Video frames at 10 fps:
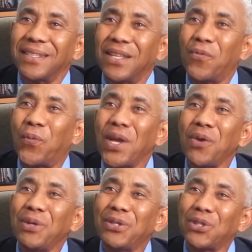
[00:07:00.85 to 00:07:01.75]
the
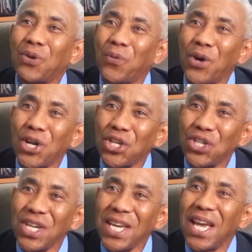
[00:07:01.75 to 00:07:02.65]
frequencies of
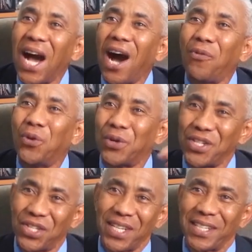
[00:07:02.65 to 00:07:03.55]
energy of the
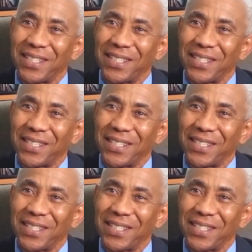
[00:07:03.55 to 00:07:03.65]
Orisha.